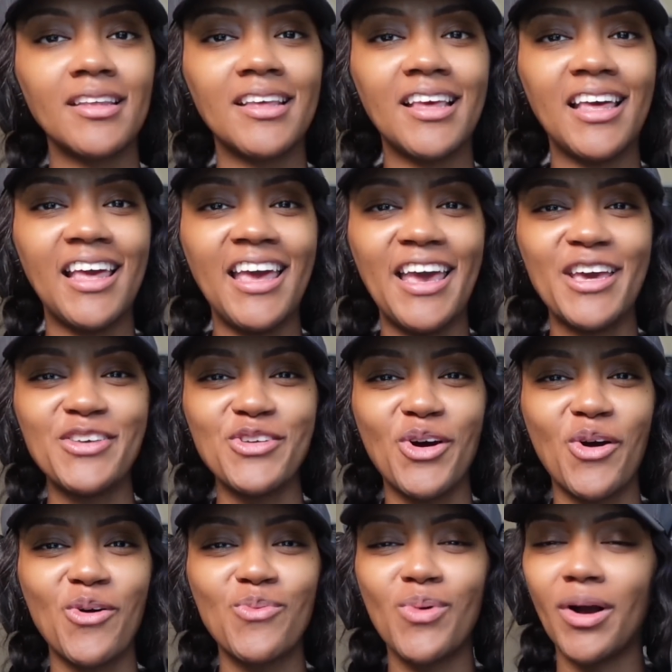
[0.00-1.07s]
Hey
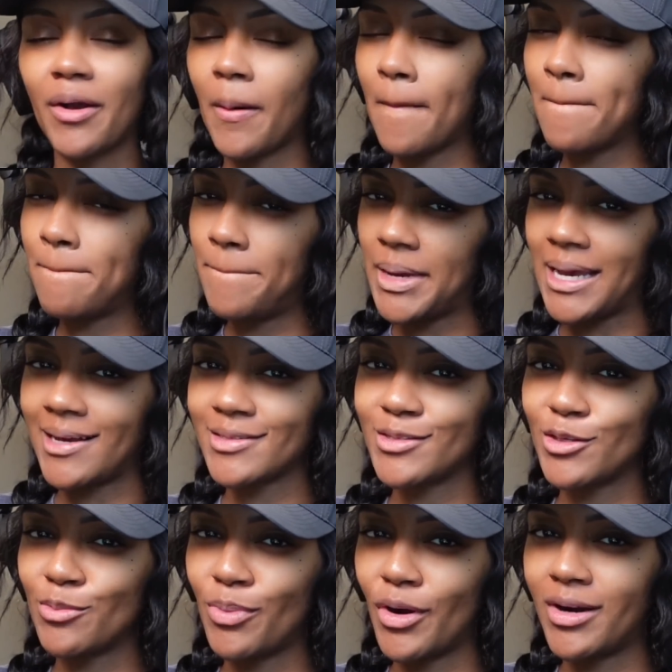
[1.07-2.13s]
y'all, welcome back to the
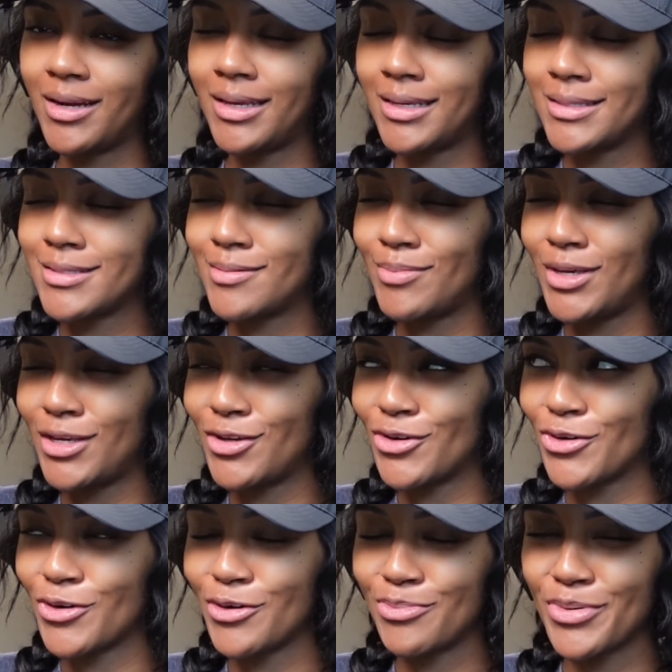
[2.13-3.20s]
party. It's me, your
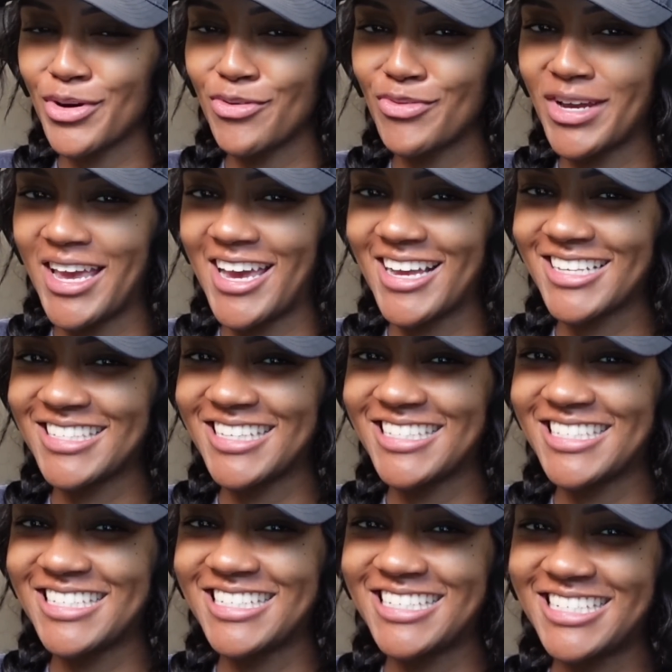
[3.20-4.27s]
girl, BrittReacts, and
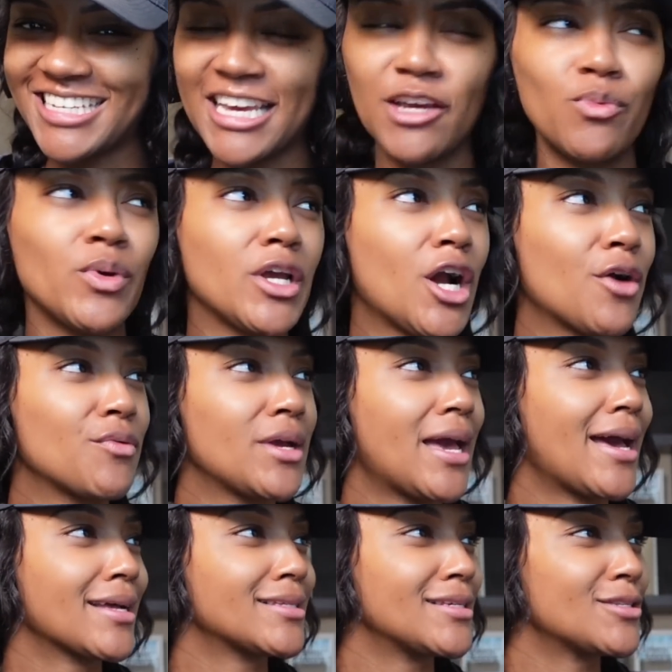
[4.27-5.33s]
today we are
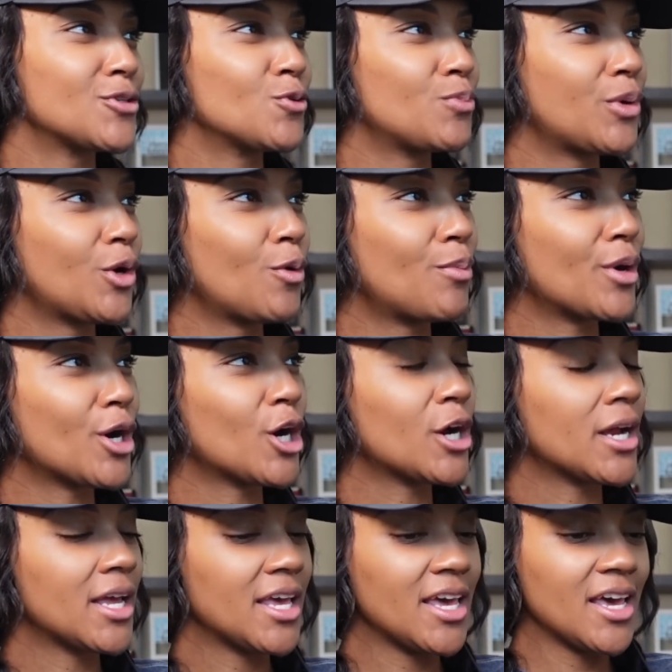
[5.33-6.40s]
reacting to Bill Burr.
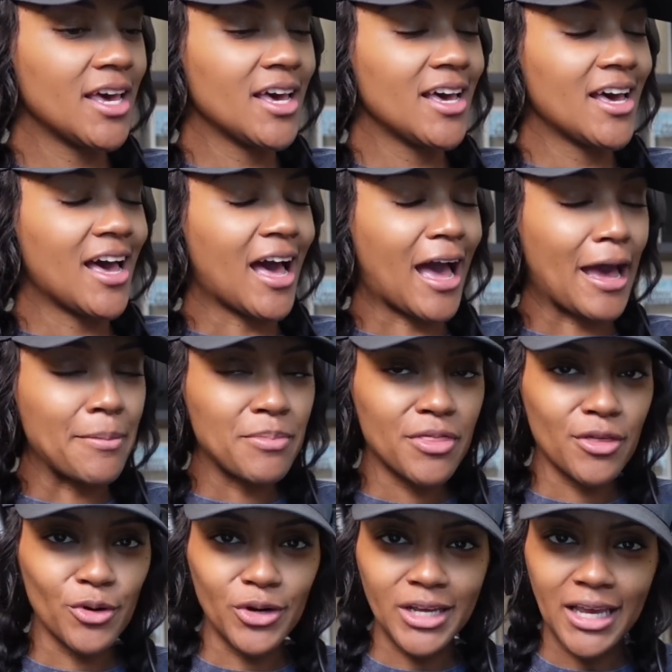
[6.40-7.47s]
I'm
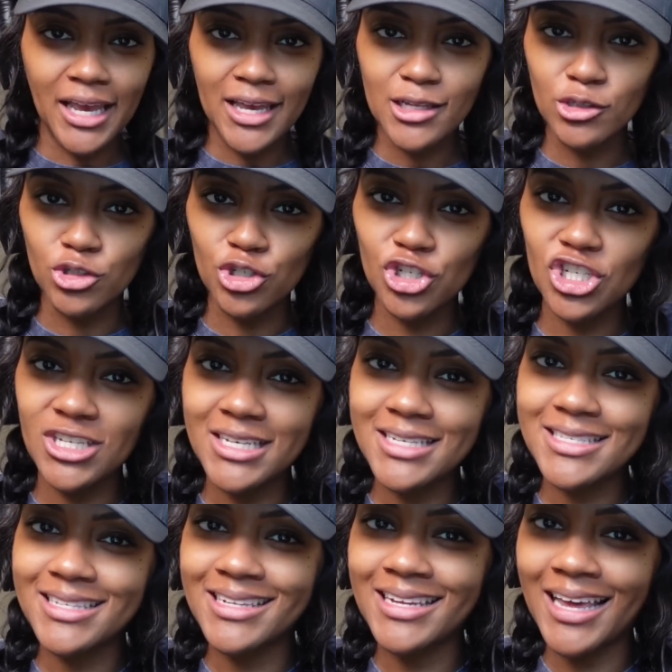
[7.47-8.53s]
38 and she's
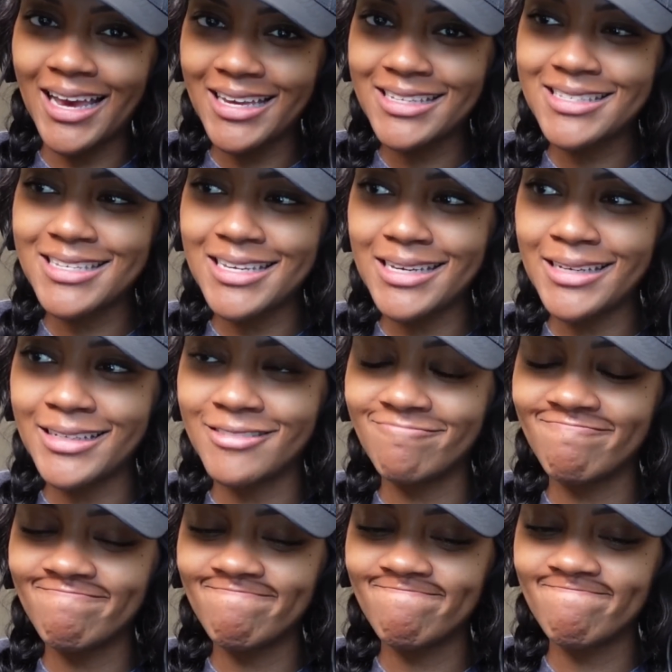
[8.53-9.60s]
19.
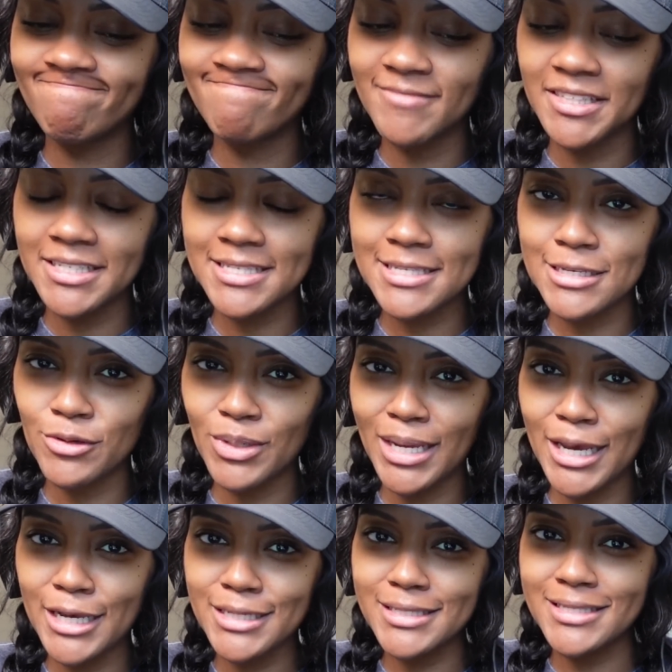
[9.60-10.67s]
Let's see what he
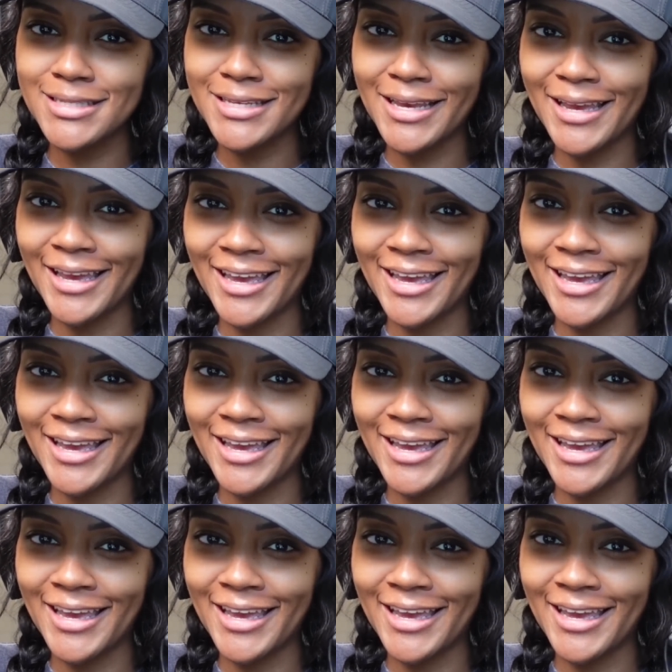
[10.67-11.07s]
has to say.